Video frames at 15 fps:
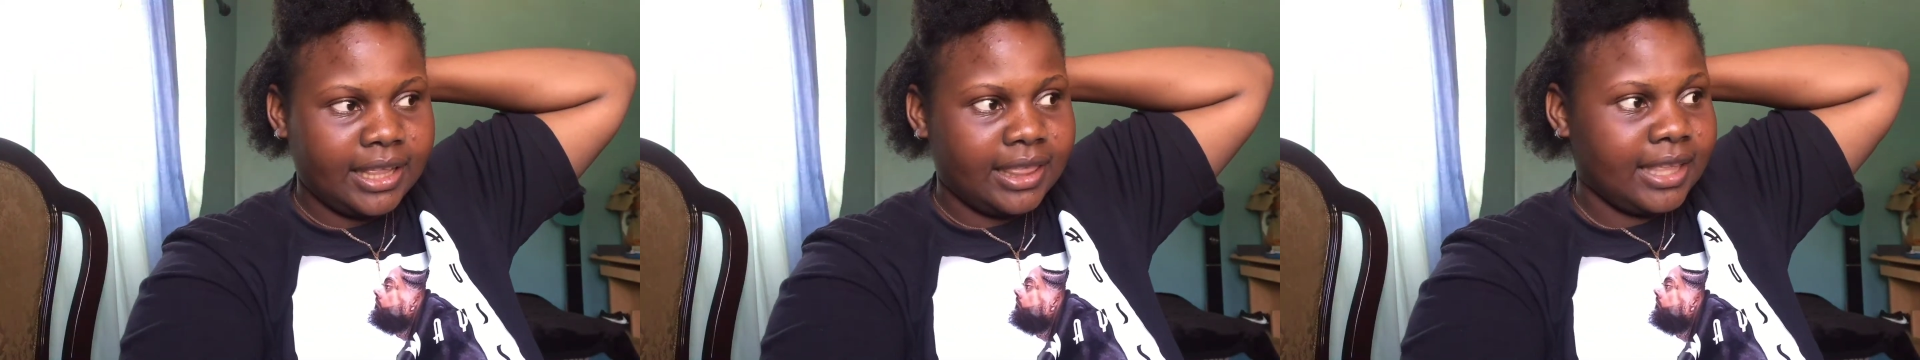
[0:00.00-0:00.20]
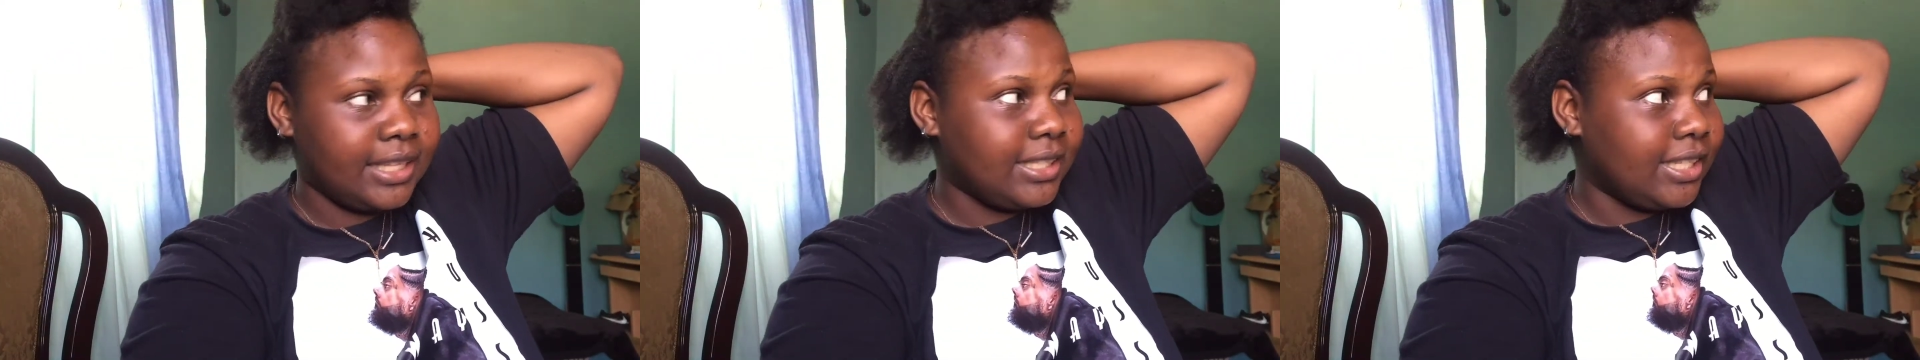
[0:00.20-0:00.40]

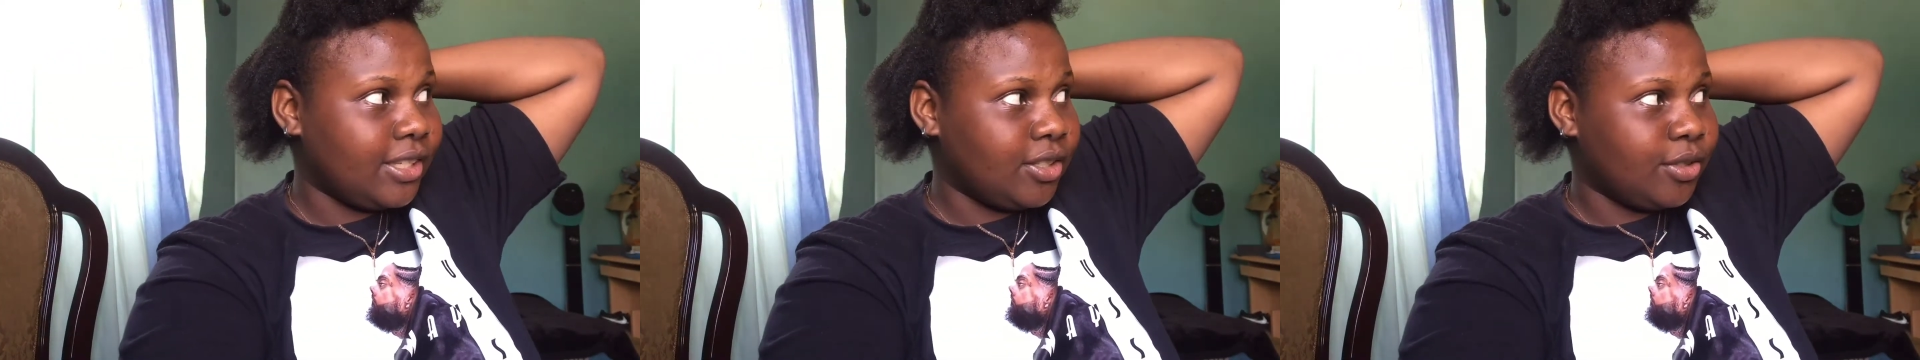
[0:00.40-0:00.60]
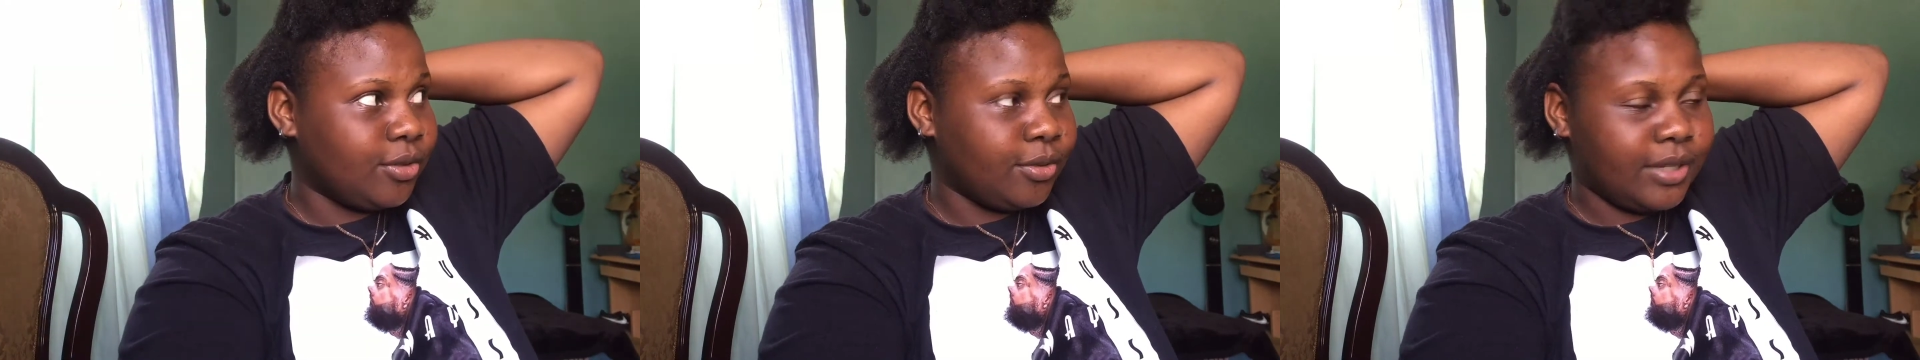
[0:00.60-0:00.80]
the
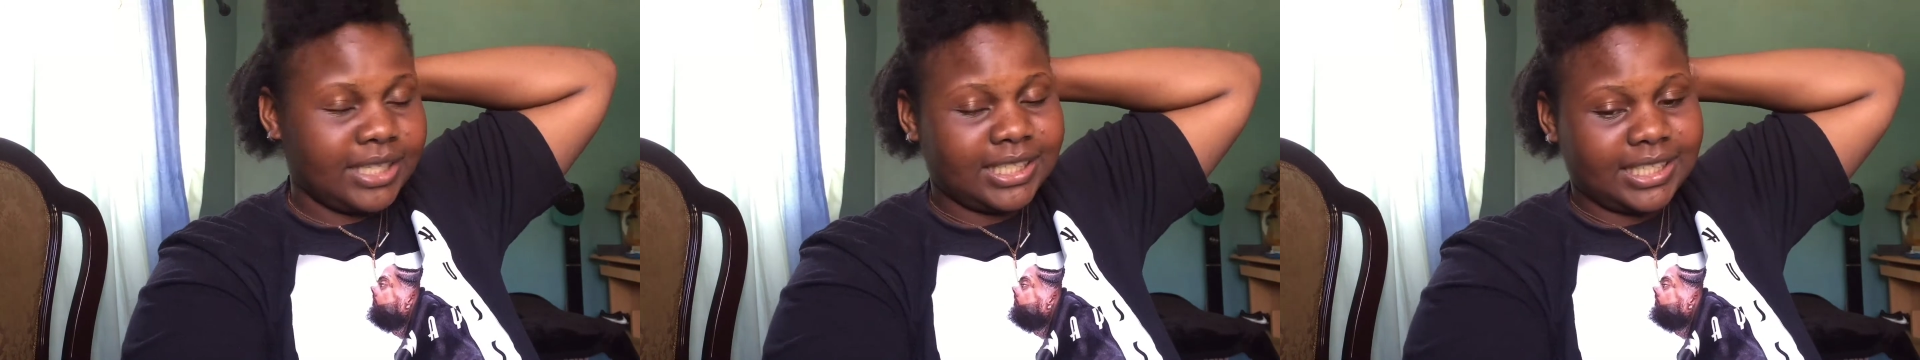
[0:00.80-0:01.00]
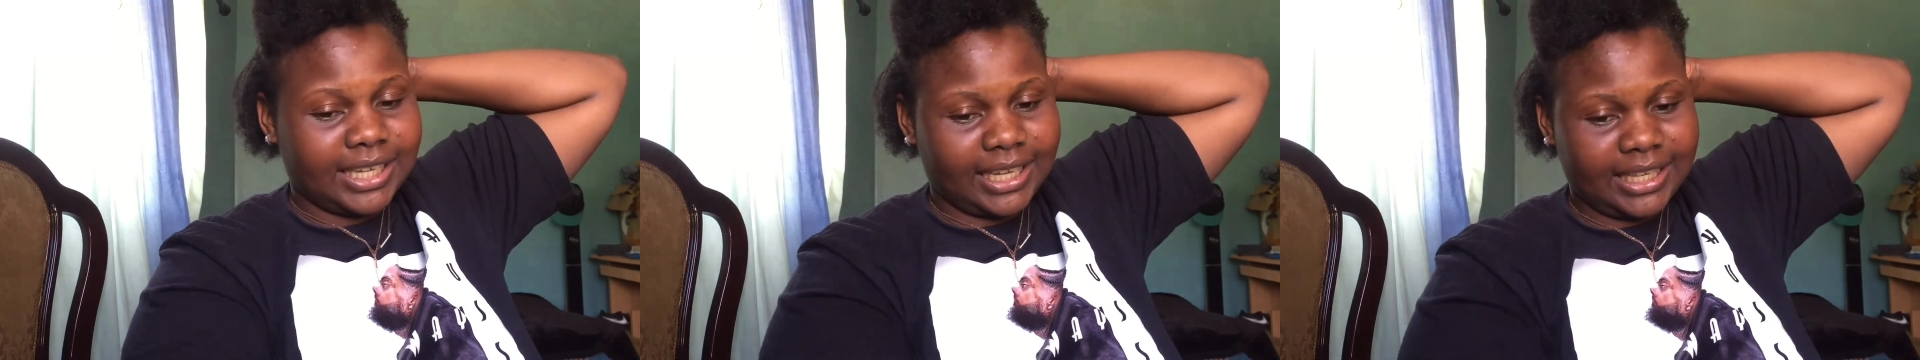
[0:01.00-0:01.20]
tissue
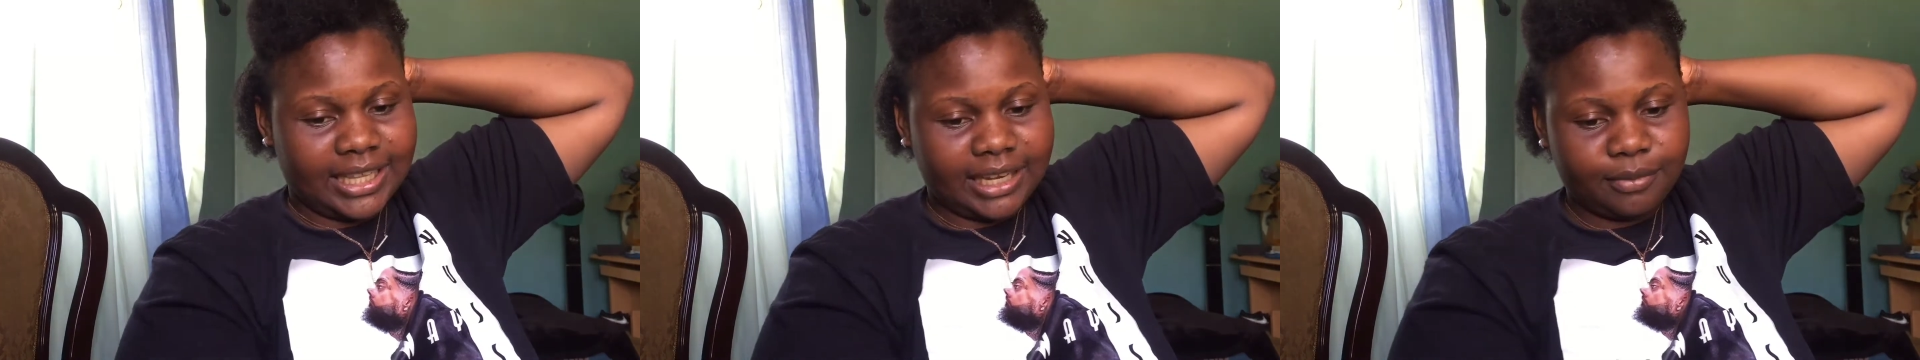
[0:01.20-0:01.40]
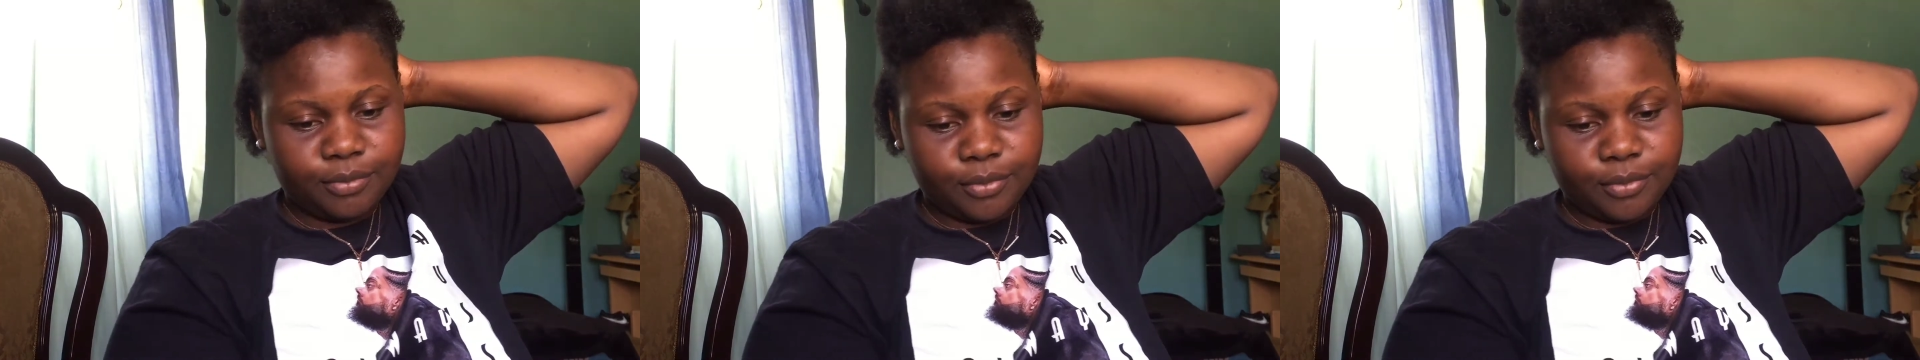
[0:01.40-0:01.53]
inside that